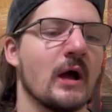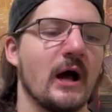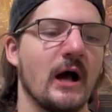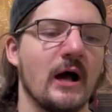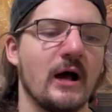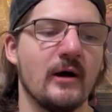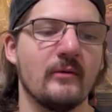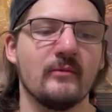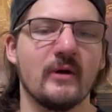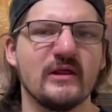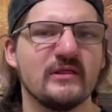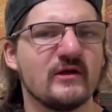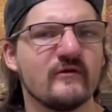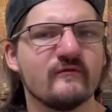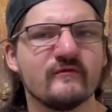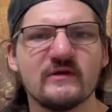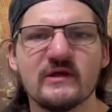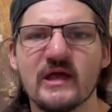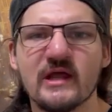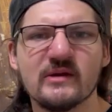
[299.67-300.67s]
Um, I
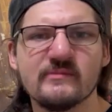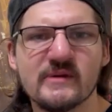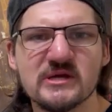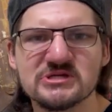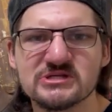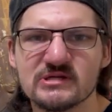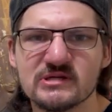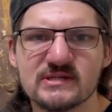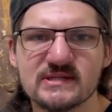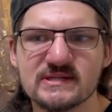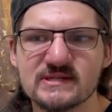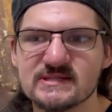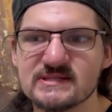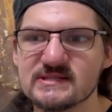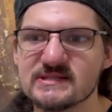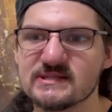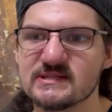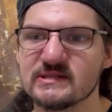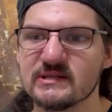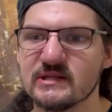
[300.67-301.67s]
love the animation in
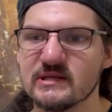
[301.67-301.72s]
this.